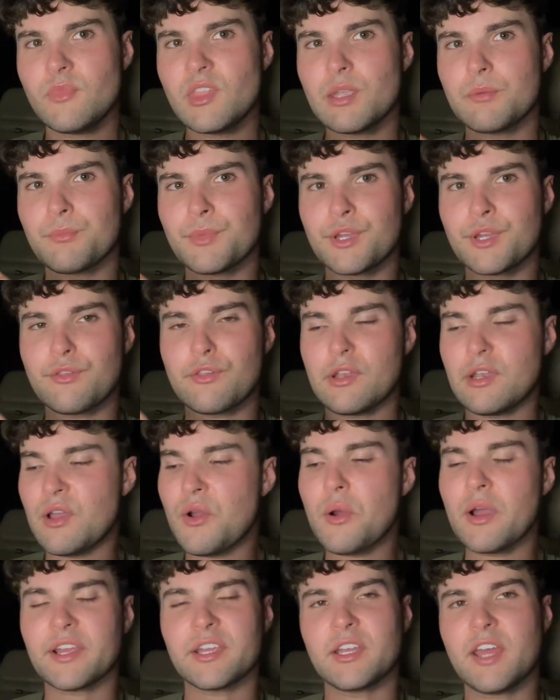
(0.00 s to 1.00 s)
Because I
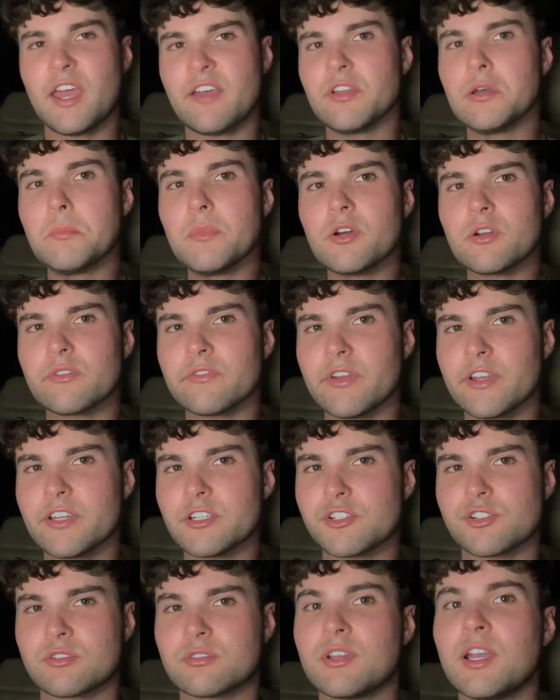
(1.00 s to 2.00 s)
know I can have that
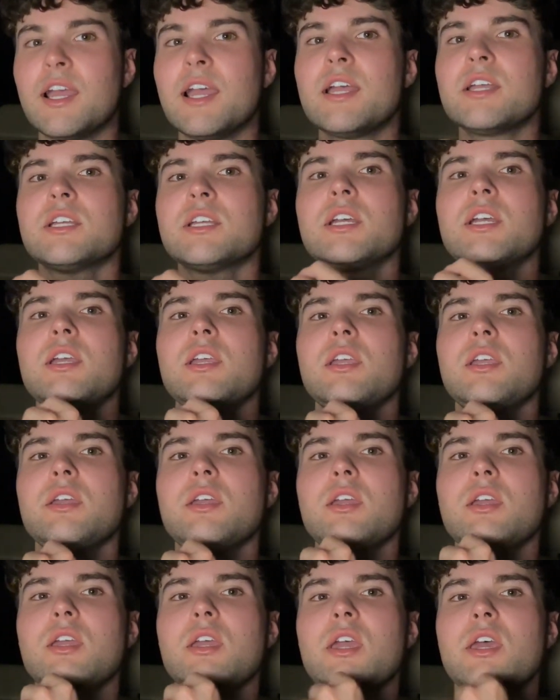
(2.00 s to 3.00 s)
motivation
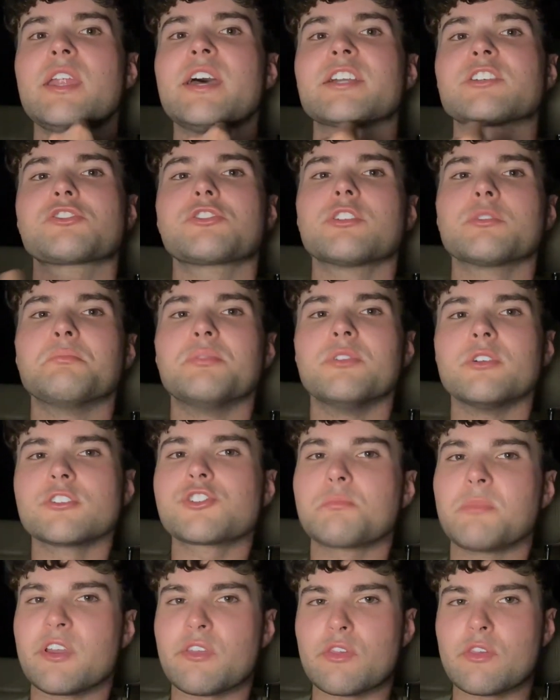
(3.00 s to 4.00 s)
and actually push
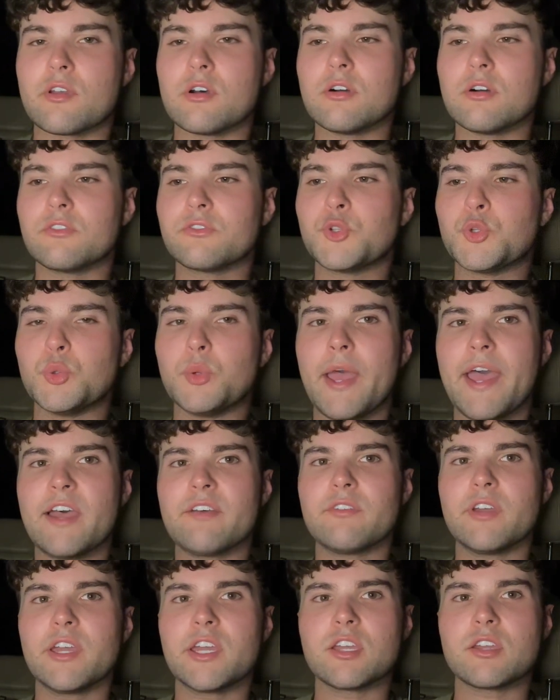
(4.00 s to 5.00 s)
myself to have
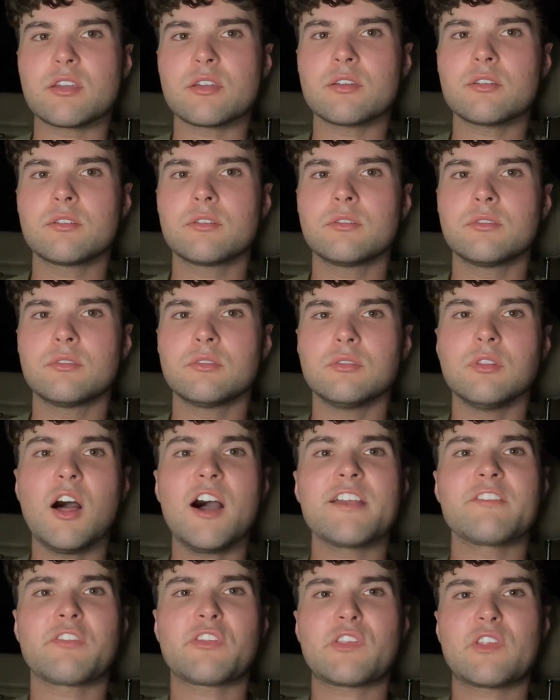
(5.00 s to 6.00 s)
a
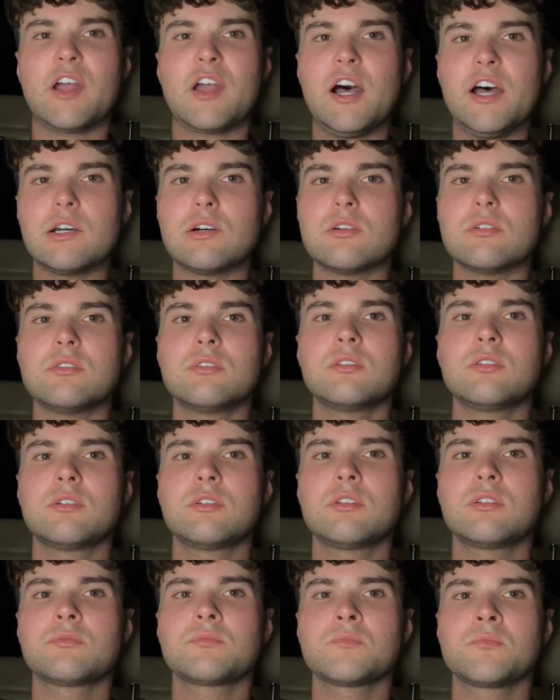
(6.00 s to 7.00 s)
lifestyle
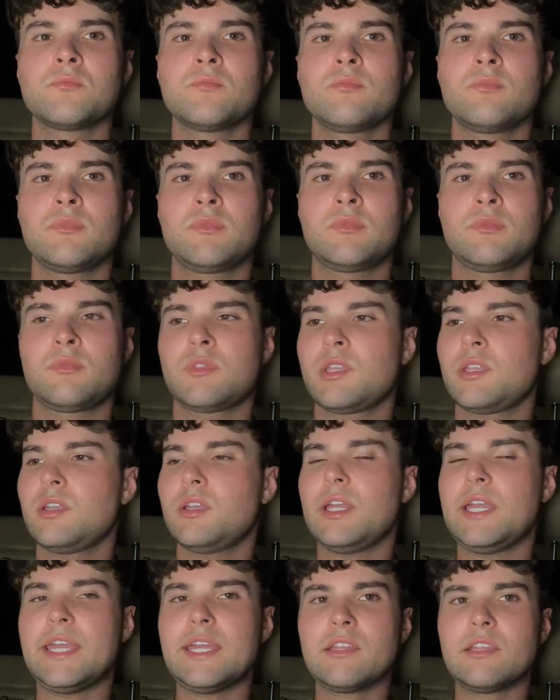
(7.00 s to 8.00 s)

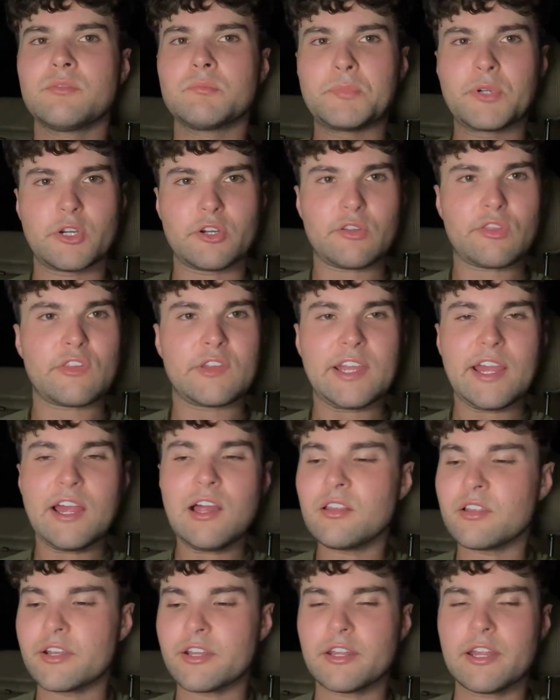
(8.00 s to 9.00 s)
and
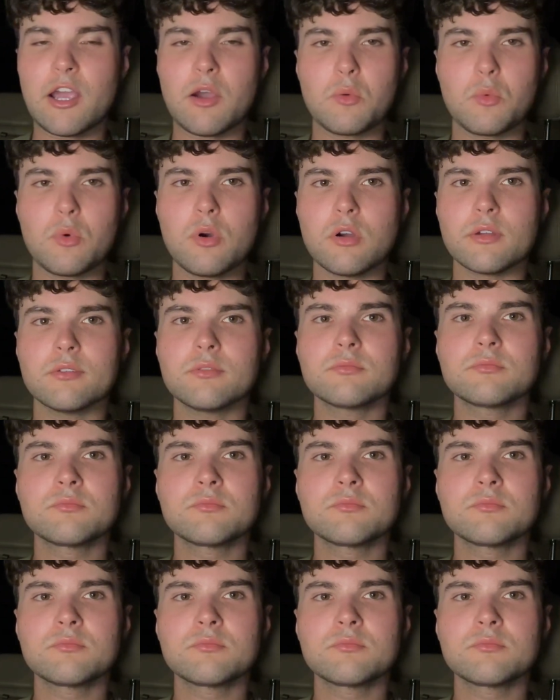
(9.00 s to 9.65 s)
personality that I want.